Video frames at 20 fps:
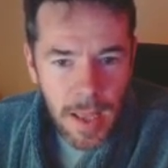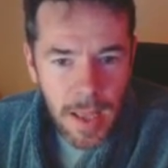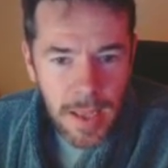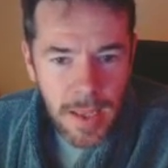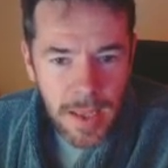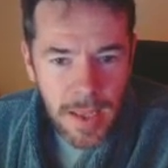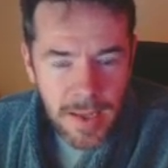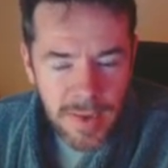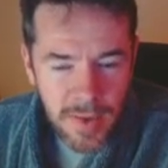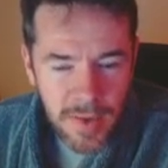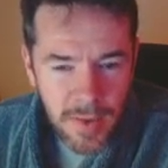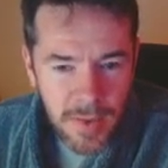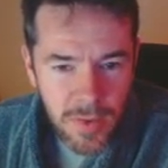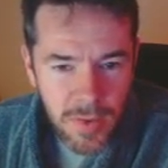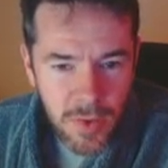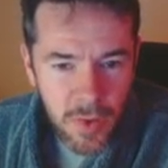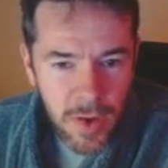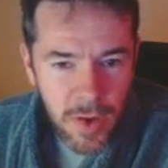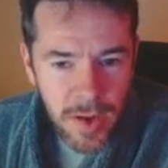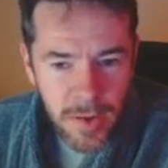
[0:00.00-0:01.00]
Yeah, so
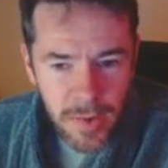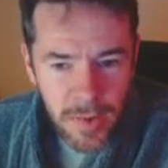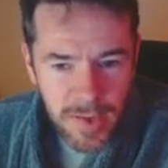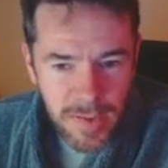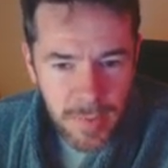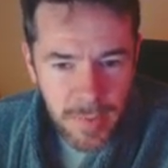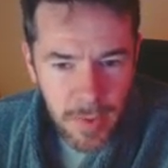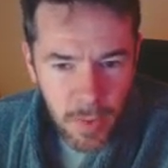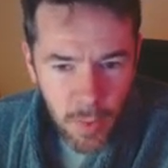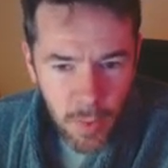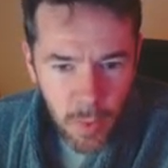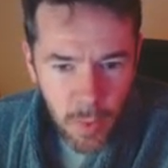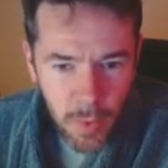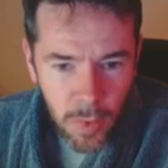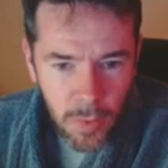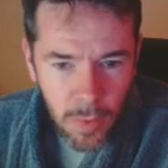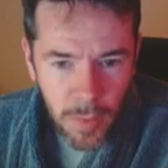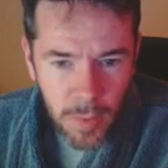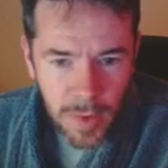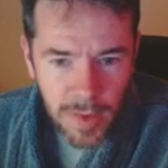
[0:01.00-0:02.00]
don't underestimate the water
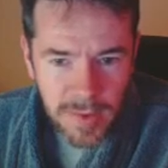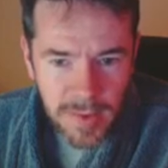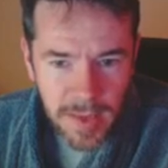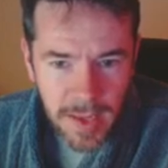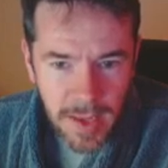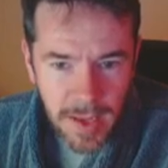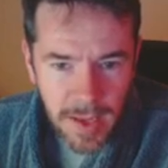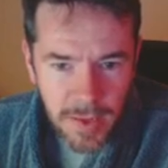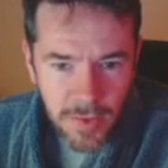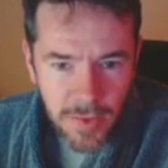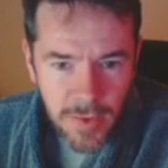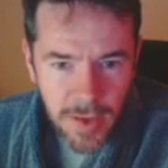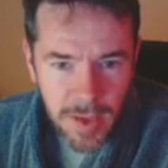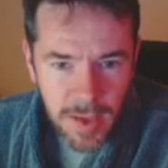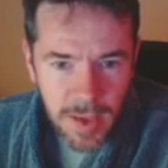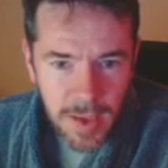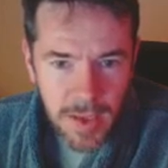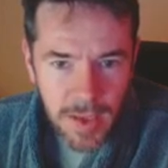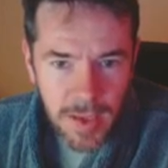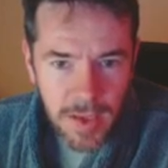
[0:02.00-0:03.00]
world because they are tricky.